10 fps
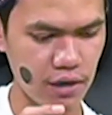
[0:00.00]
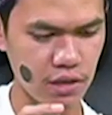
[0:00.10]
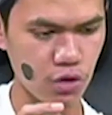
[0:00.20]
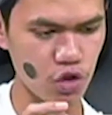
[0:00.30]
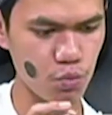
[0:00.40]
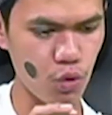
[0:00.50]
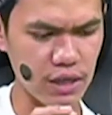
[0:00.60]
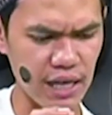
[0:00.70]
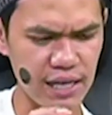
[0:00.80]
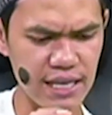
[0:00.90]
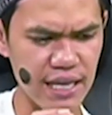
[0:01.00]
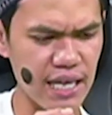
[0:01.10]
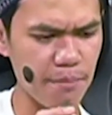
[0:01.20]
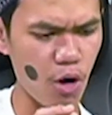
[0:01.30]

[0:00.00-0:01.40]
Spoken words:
Terus buat kalian yang